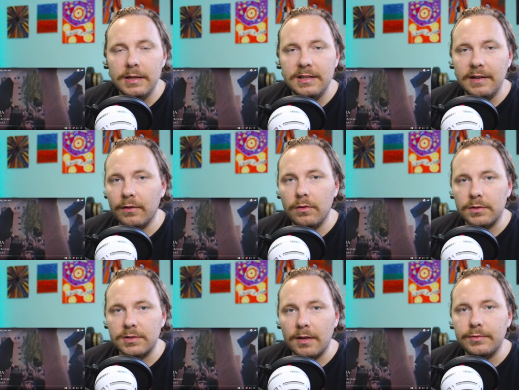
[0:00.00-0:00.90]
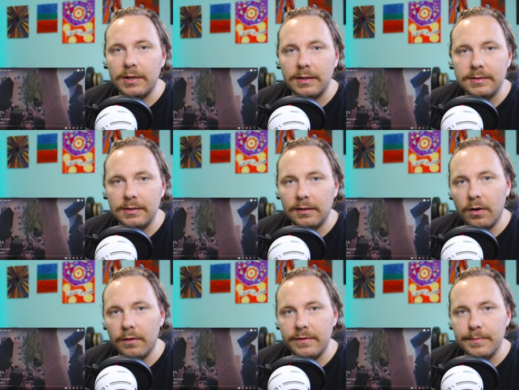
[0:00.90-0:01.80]
difficult subjects in a lot
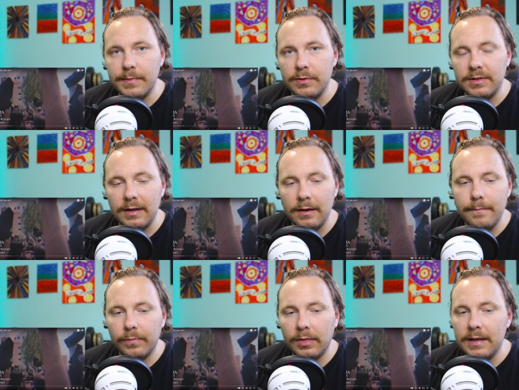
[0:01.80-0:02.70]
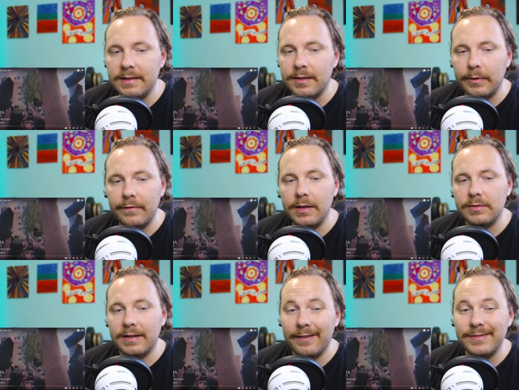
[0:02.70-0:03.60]
of his music. In some of the videos that I've seen